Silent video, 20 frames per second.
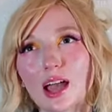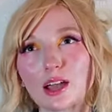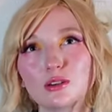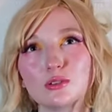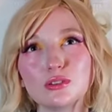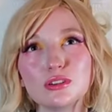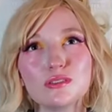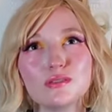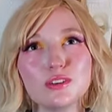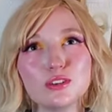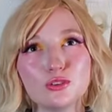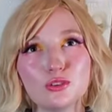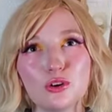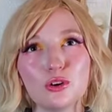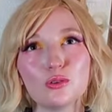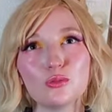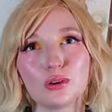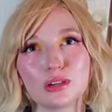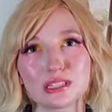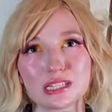I don't even
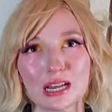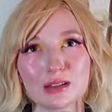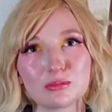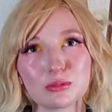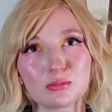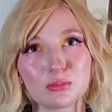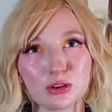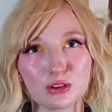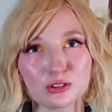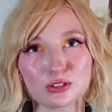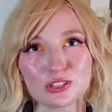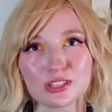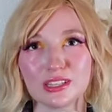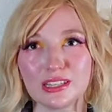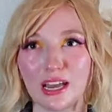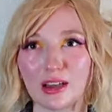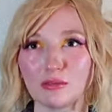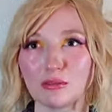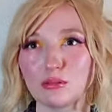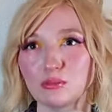know what type of
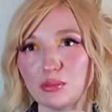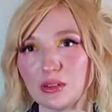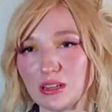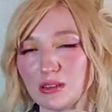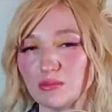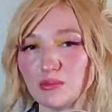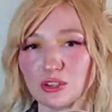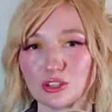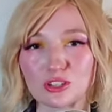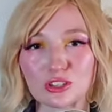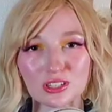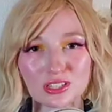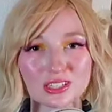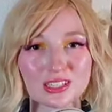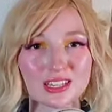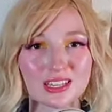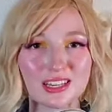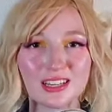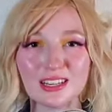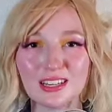person that would be,
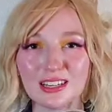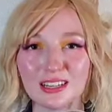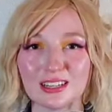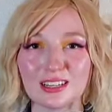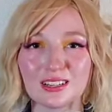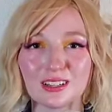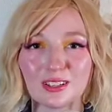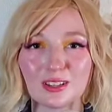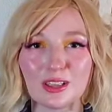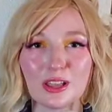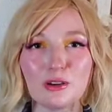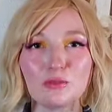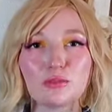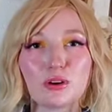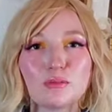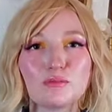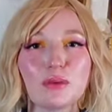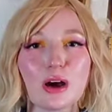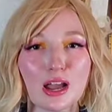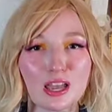just... It
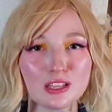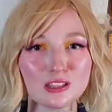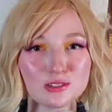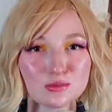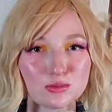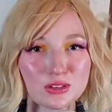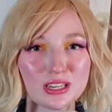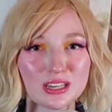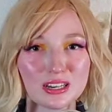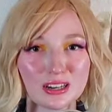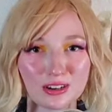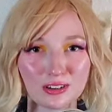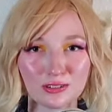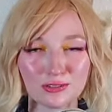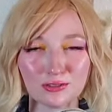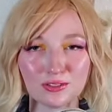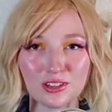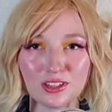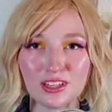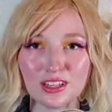reminds me
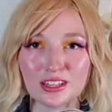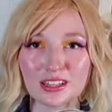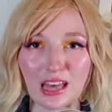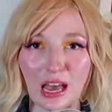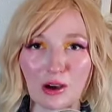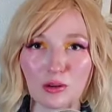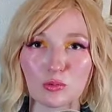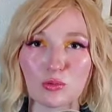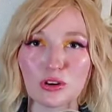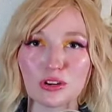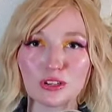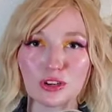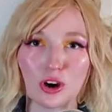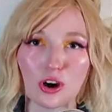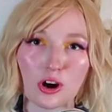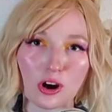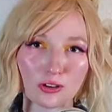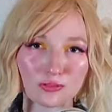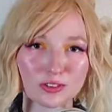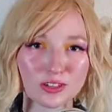of that one
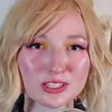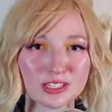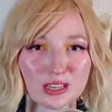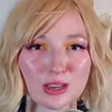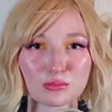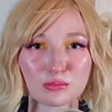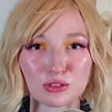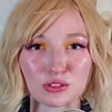Office